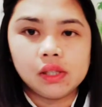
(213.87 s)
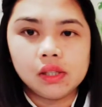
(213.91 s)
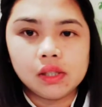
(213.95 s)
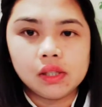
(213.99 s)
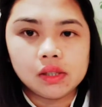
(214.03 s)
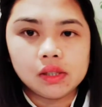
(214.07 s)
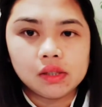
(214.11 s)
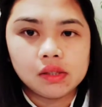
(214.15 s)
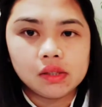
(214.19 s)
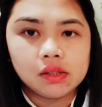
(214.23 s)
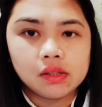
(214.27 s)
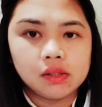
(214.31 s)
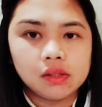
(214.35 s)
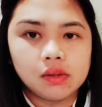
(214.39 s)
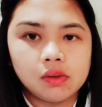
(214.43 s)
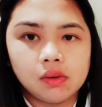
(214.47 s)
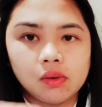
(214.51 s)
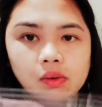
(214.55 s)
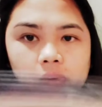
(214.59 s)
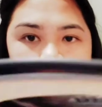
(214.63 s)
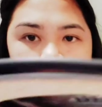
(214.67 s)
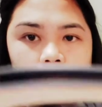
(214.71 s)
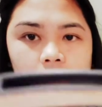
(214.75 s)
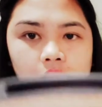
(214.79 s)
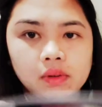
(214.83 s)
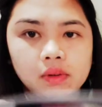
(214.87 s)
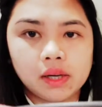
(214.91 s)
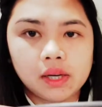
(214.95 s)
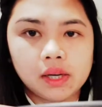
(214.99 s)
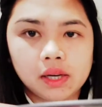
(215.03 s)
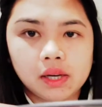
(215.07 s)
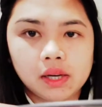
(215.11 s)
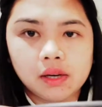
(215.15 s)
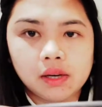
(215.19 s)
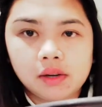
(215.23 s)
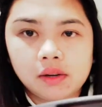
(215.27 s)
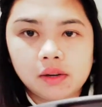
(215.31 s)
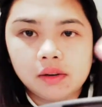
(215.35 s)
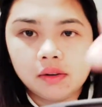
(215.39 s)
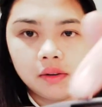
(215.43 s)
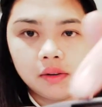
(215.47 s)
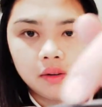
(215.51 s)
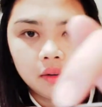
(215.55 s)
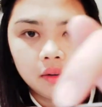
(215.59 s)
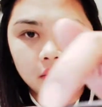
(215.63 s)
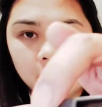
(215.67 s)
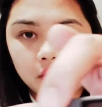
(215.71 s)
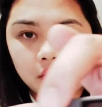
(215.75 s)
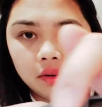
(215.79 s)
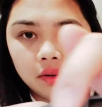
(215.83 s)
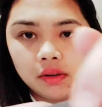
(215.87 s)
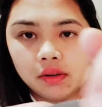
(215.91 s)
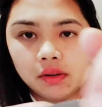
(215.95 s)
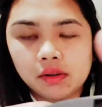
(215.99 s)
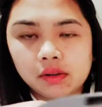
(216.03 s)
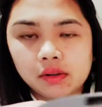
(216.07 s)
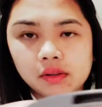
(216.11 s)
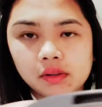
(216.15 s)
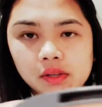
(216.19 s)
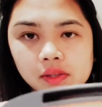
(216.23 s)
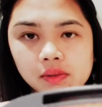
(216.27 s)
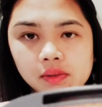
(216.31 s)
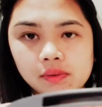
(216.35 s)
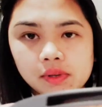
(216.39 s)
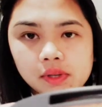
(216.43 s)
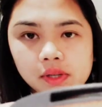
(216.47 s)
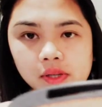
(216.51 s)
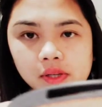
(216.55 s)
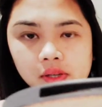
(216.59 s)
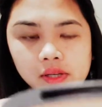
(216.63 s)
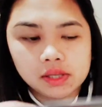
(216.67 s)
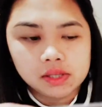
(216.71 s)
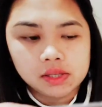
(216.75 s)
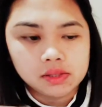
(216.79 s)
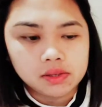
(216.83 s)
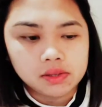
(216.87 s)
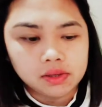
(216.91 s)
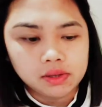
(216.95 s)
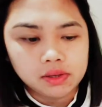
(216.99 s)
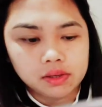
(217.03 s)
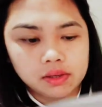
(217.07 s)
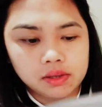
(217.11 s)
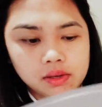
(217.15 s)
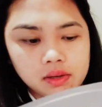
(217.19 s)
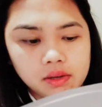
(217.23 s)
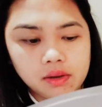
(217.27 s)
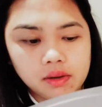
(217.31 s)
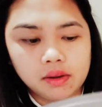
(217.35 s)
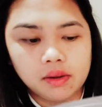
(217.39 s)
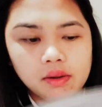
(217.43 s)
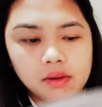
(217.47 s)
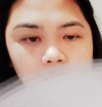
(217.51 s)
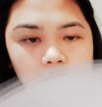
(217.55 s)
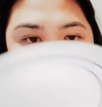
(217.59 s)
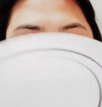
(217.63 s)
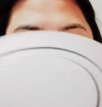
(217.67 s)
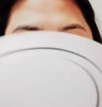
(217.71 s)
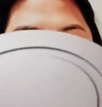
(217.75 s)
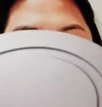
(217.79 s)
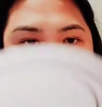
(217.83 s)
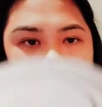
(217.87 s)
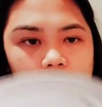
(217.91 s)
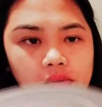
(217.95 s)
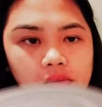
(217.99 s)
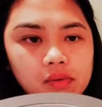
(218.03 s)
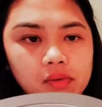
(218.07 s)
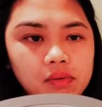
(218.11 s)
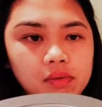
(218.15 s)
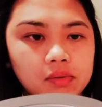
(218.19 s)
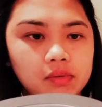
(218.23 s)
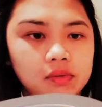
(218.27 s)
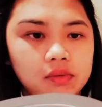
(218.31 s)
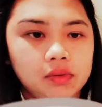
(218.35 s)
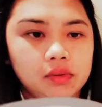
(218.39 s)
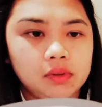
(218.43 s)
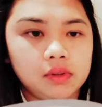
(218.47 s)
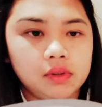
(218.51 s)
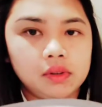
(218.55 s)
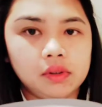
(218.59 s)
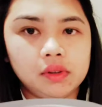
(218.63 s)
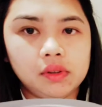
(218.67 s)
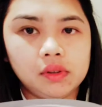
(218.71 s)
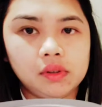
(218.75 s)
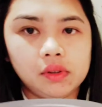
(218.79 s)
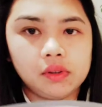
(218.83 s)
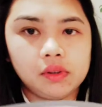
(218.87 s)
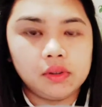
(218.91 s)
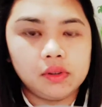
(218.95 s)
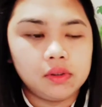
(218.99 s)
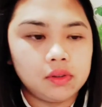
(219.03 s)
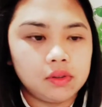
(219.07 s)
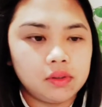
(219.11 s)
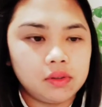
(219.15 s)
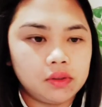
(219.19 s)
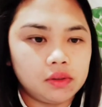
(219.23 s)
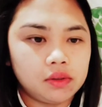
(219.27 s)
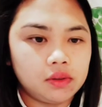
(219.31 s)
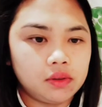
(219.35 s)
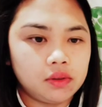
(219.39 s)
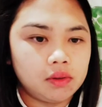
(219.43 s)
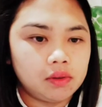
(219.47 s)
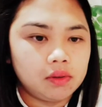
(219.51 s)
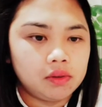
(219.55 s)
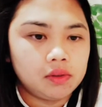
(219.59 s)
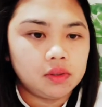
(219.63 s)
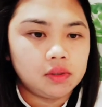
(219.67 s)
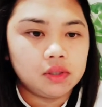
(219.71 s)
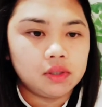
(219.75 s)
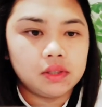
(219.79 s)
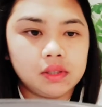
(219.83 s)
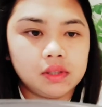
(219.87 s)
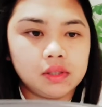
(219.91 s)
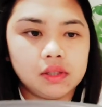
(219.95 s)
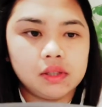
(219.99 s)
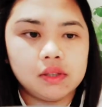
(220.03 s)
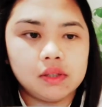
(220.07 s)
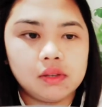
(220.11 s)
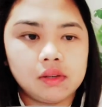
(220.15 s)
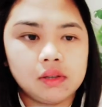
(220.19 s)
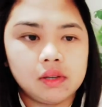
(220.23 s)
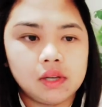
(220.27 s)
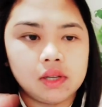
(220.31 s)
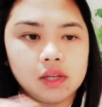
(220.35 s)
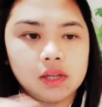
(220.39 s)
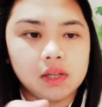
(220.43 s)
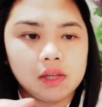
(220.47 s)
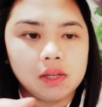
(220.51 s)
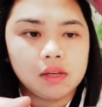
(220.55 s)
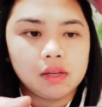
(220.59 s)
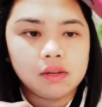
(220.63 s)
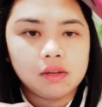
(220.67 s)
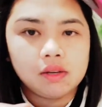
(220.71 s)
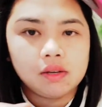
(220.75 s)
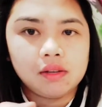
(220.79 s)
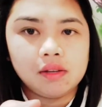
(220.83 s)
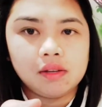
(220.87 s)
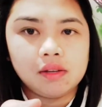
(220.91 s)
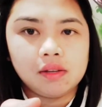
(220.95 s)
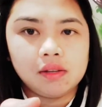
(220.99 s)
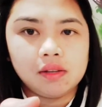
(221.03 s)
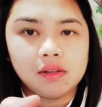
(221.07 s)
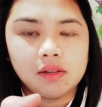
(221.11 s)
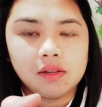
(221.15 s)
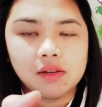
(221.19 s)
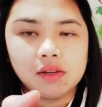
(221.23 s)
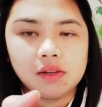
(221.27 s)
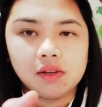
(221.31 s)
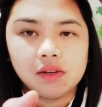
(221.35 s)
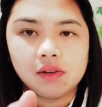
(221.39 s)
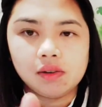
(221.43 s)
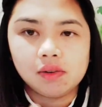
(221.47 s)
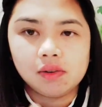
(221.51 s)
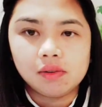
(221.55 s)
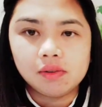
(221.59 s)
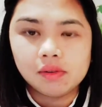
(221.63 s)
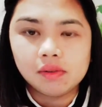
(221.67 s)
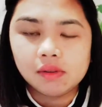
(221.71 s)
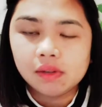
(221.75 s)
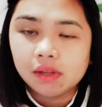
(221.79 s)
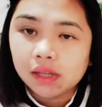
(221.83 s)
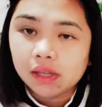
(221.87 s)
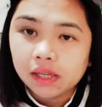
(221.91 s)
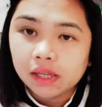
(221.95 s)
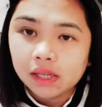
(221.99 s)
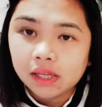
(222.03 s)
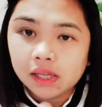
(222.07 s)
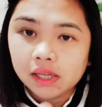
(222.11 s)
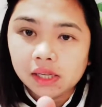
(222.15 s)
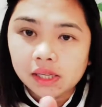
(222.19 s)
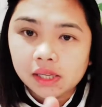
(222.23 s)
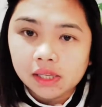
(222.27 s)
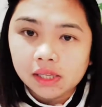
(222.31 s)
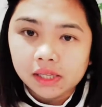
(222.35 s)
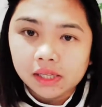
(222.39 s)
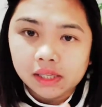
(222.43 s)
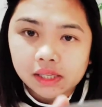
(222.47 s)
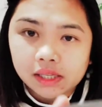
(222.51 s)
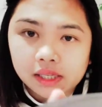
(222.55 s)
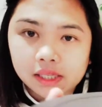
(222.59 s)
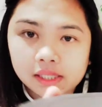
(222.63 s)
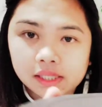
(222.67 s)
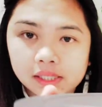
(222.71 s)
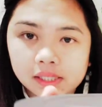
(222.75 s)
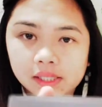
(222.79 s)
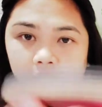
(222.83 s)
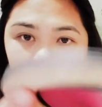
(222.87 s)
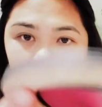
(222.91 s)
this hole right here that's where you insert the metal so just insert it there you go easy